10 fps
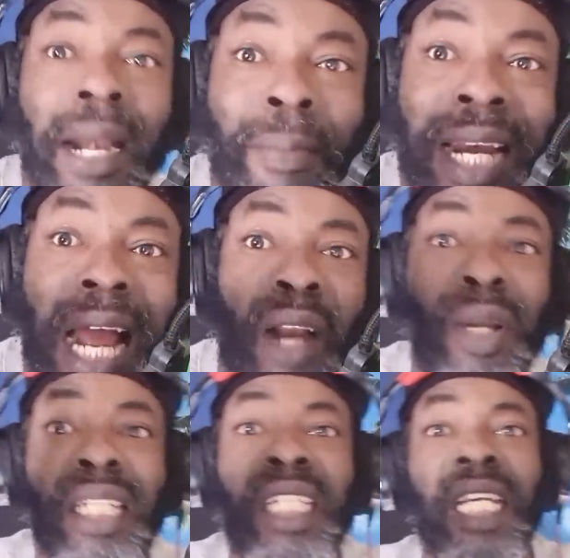bad man
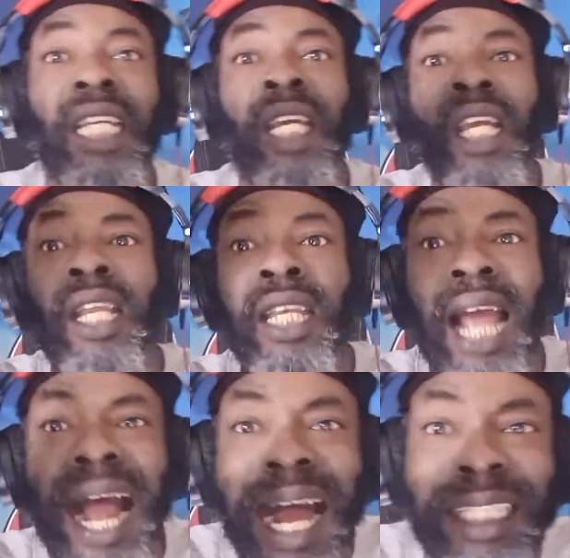always give the
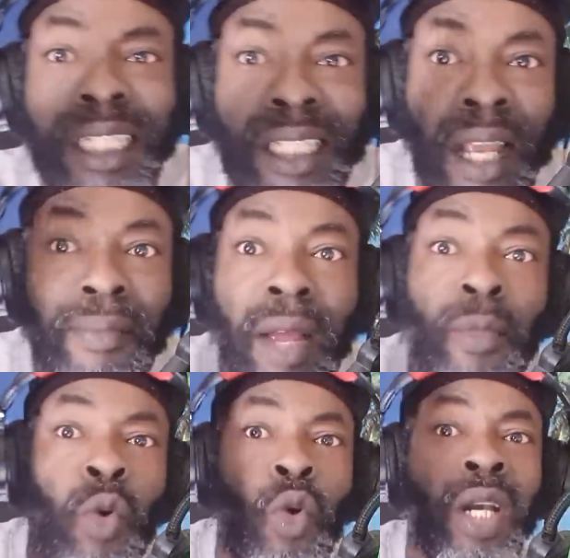artists them
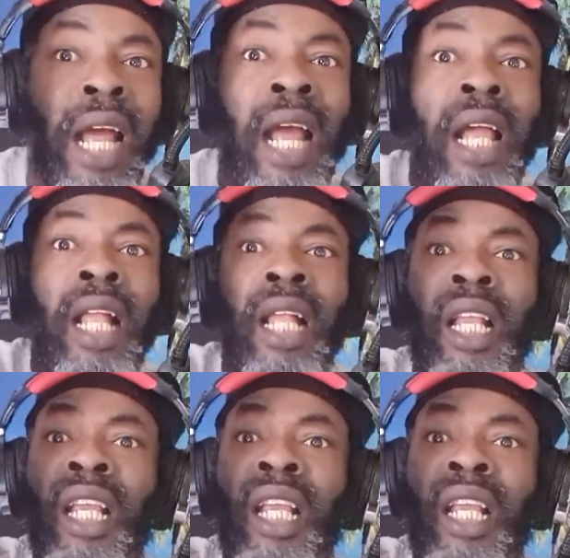owner,